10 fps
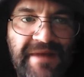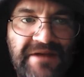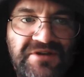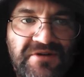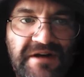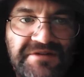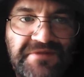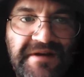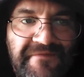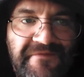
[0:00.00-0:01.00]
Meltzer
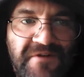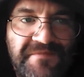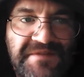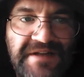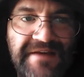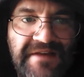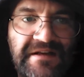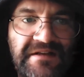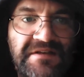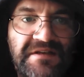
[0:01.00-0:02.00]
also confirmed today
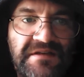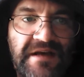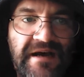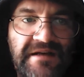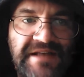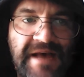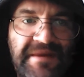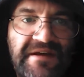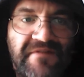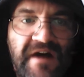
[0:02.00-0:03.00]
that
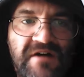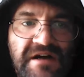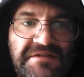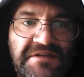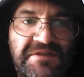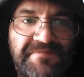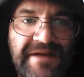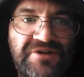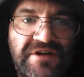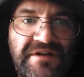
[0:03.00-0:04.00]
Sammy Guevara's
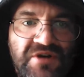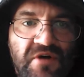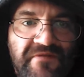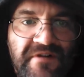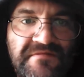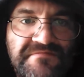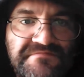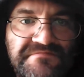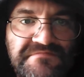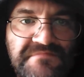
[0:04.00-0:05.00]
suspension is over.
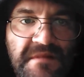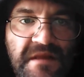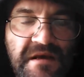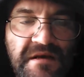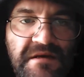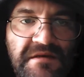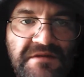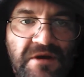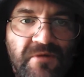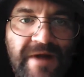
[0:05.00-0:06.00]

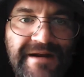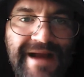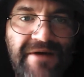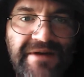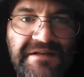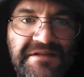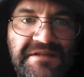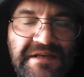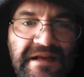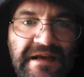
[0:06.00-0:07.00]
So right now he's
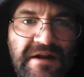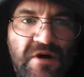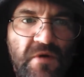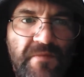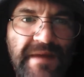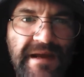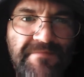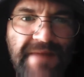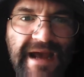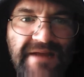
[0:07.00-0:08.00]
sitting at home
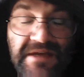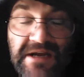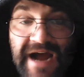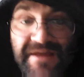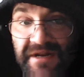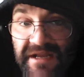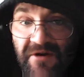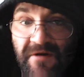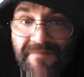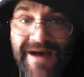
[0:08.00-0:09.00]
being paid. The guy that he
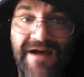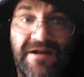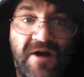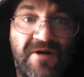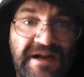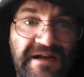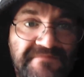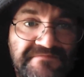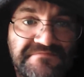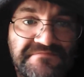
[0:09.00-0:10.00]
hurt, Matt Hardy,